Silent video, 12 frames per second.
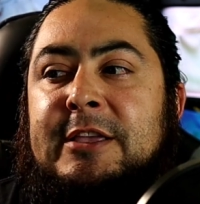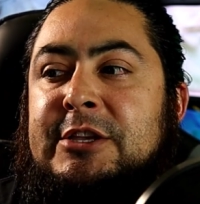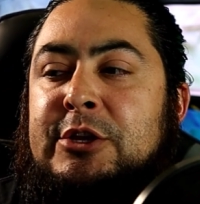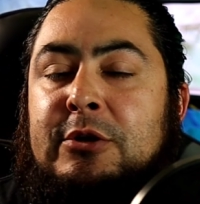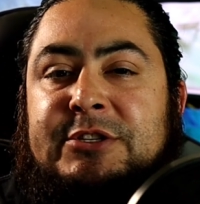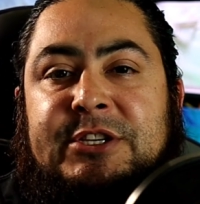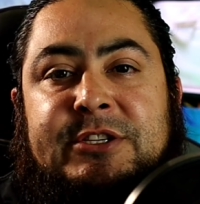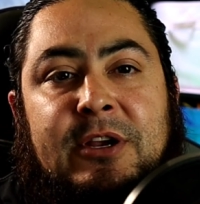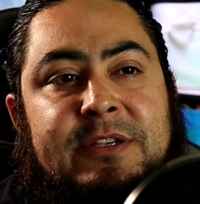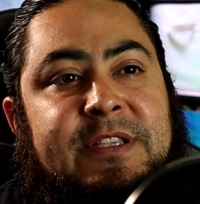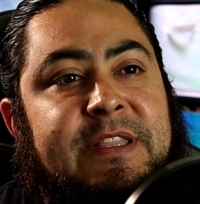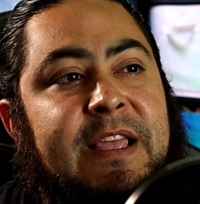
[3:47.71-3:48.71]
She
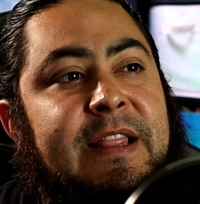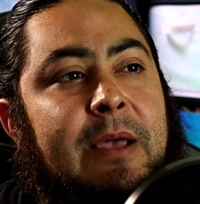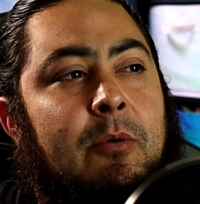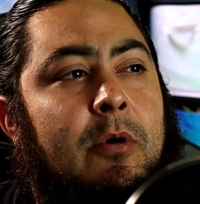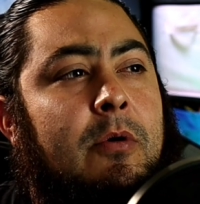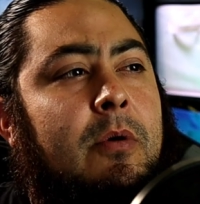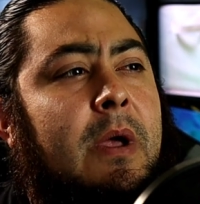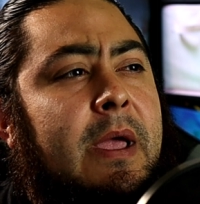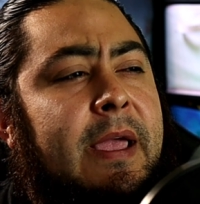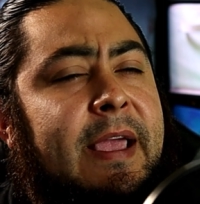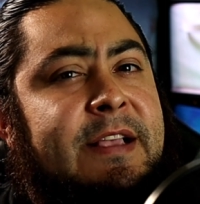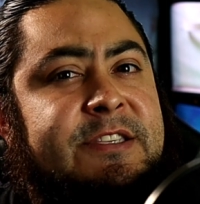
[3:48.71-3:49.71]
starts to think like, well,
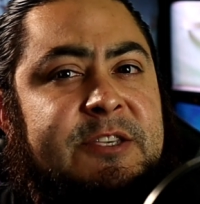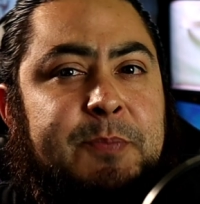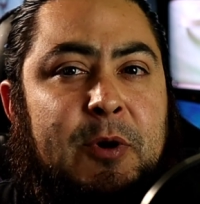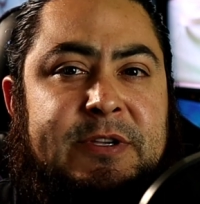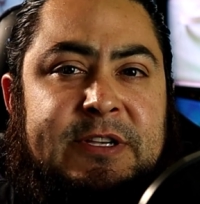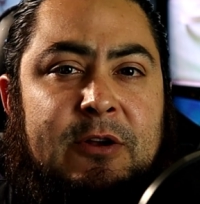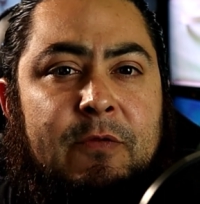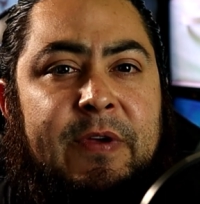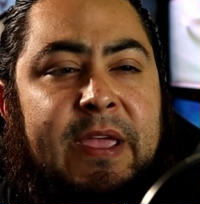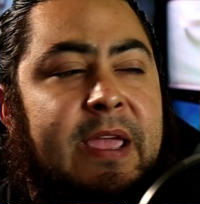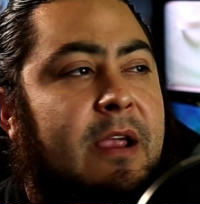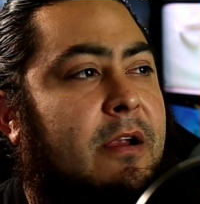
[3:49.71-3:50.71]
is this person over
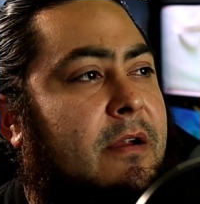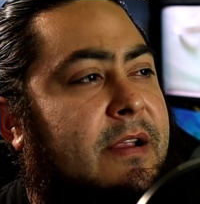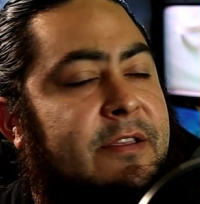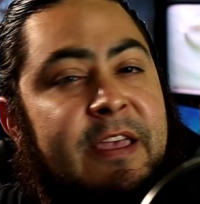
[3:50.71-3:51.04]
here?